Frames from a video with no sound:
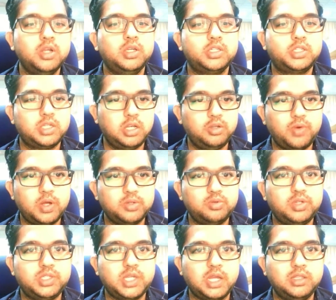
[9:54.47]
still you want to
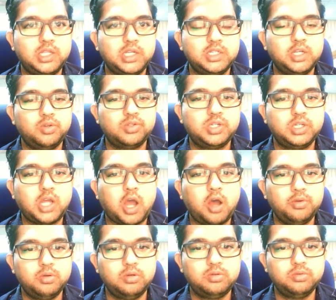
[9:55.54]
design that nanosheet, how
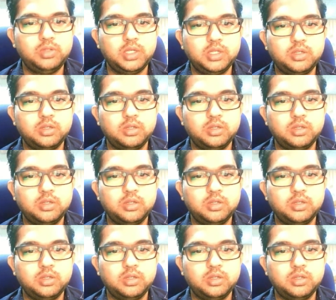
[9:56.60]
you will do that?